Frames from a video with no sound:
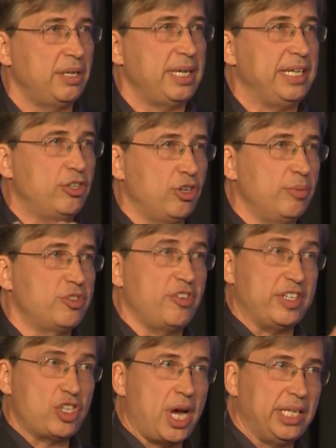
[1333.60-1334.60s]
in terms of
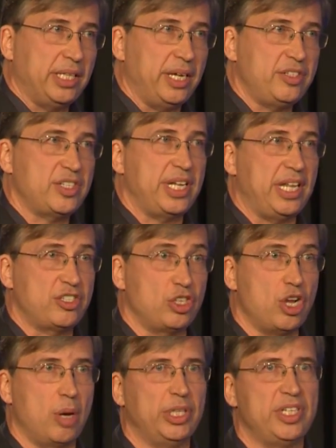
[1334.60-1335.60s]
its highlights and its
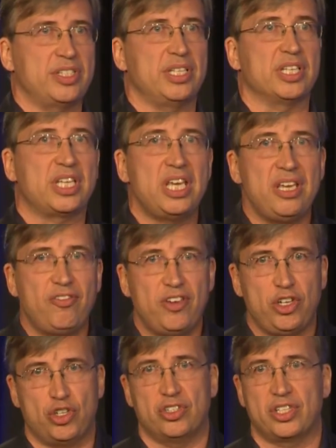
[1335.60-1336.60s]
anomalies and the key
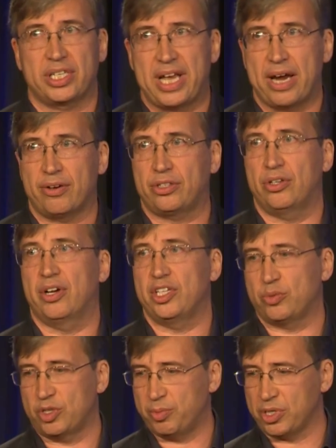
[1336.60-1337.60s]
features that characterize
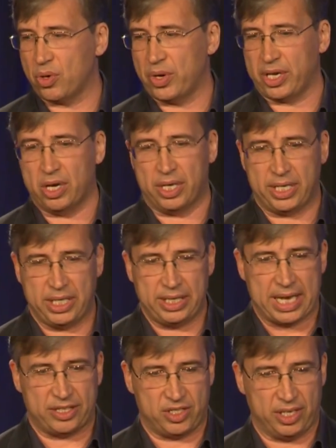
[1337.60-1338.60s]
what's been going on in
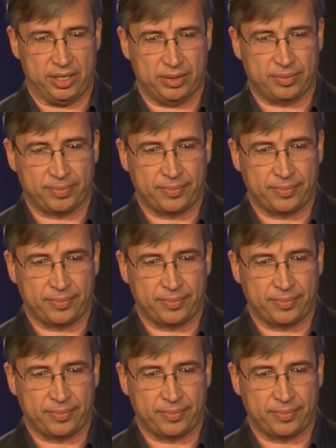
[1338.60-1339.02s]
that scene.